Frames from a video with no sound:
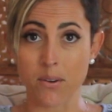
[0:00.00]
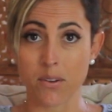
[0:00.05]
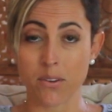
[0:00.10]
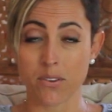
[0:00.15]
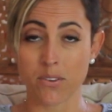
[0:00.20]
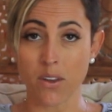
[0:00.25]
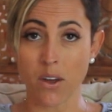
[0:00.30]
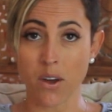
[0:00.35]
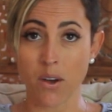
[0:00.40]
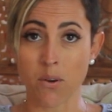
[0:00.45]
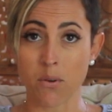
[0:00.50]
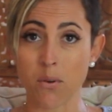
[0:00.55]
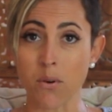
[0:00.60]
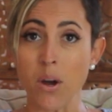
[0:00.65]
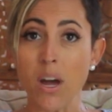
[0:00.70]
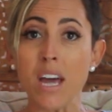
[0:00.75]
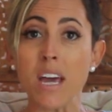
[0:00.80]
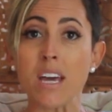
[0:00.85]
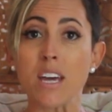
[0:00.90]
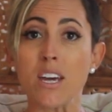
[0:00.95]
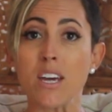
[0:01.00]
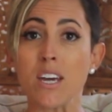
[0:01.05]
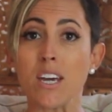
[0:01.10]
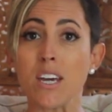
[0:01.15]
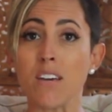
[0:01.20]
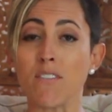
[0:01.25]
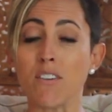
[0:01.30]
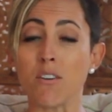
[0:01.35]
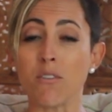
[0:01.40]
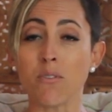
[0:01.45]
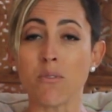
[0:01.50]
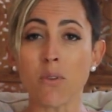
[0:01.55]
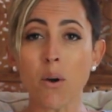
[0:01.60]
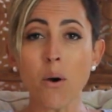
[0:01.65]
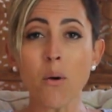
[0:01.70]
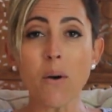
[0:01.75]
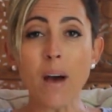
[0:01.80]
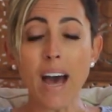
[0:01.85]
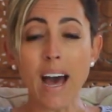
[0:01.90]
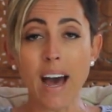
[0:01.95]
So if you
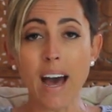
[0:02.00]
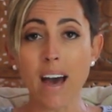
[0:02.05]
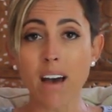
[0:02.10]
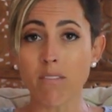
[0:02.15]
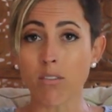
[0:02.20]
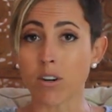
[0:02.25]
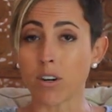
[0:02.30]
don't have,